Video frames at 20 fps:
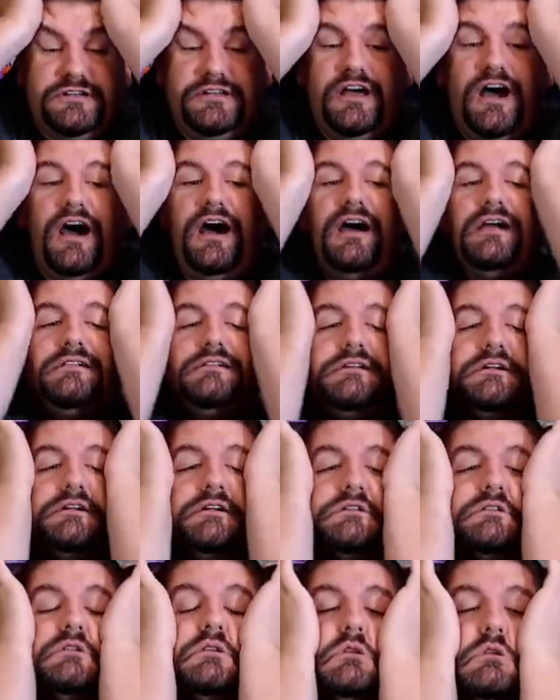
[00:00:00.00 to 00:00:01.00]

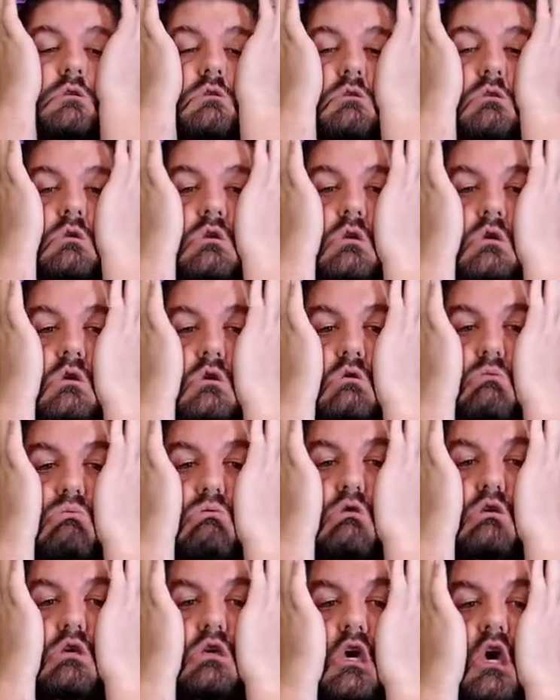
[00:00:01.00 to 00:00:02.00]
dollar super
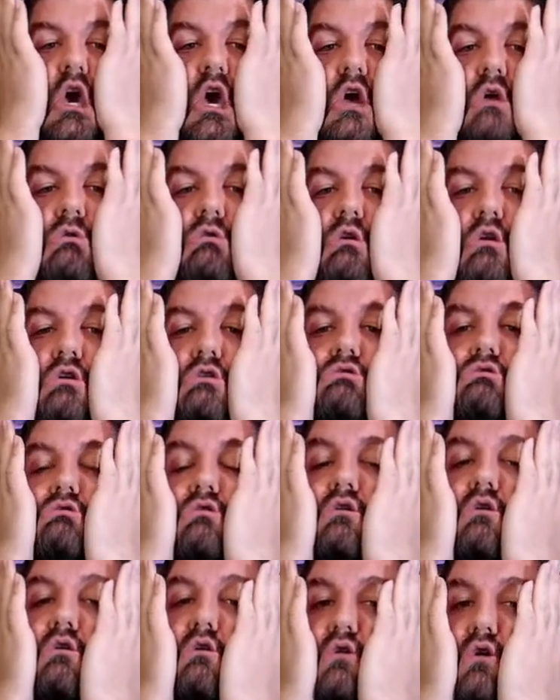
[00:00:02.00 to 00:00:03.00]
chat. What are you
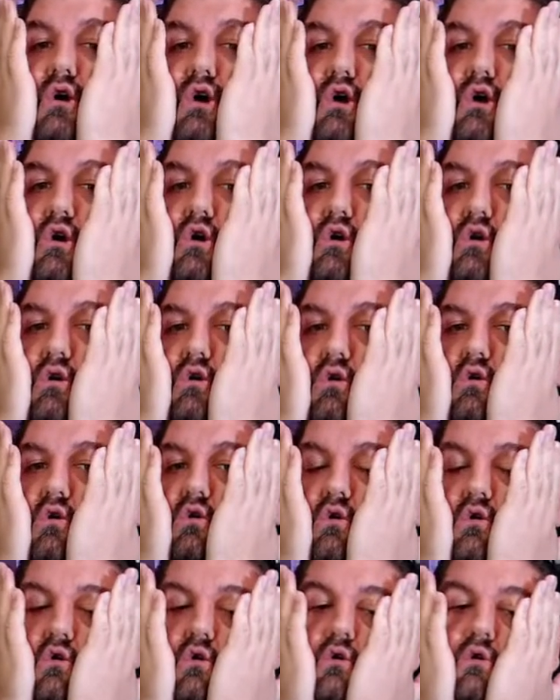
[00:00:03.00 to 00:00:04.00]
doing?
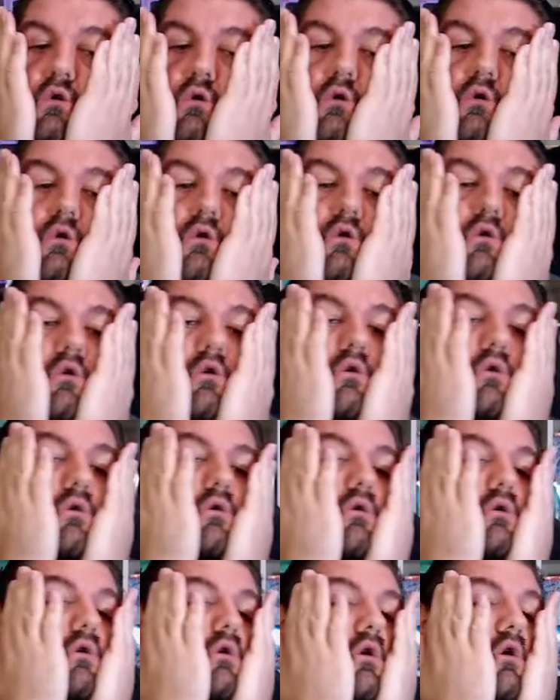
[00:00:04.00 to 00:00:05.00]

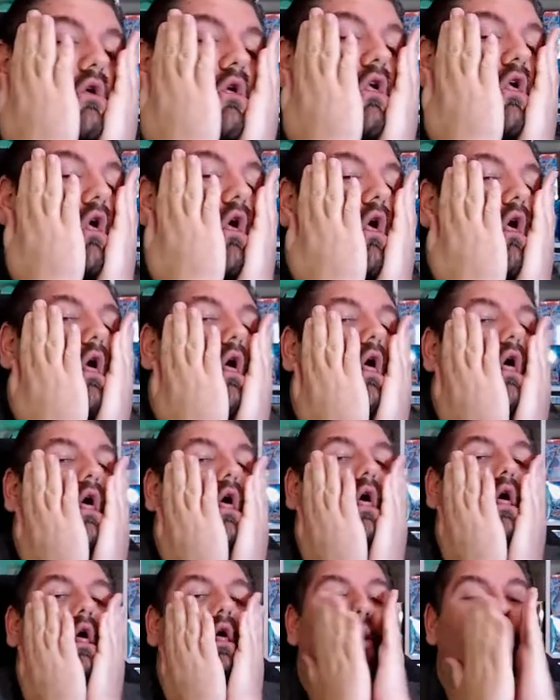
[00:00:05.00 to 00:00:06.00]

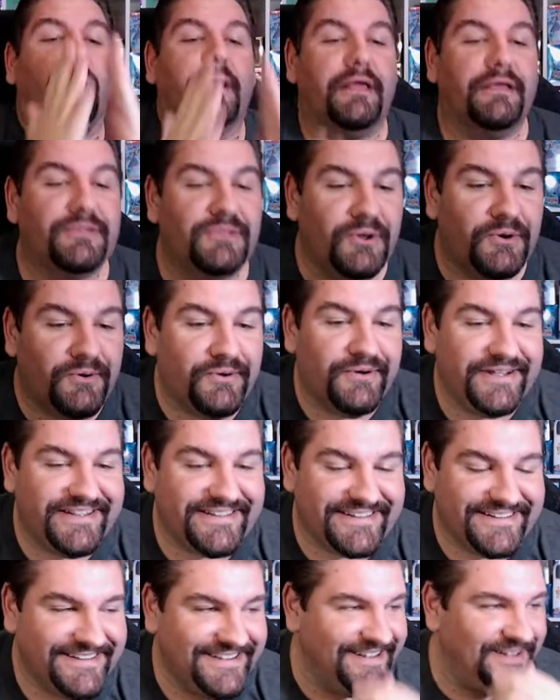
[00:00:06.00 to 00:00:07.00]
Oh, what are you
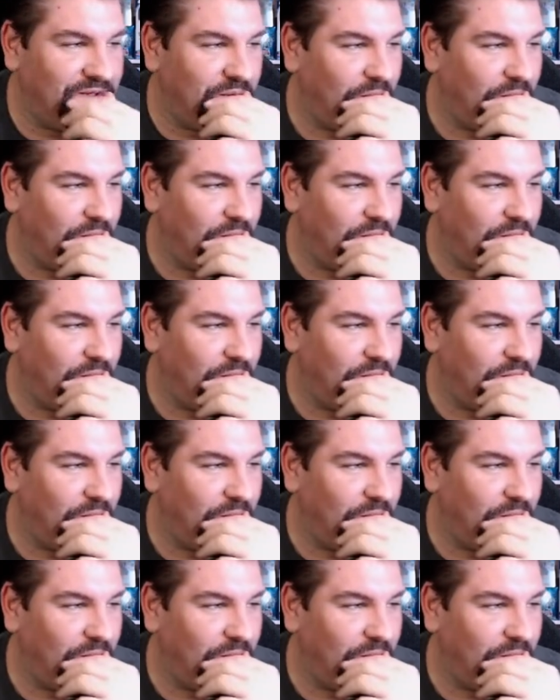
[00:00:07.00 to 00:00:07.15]
doing?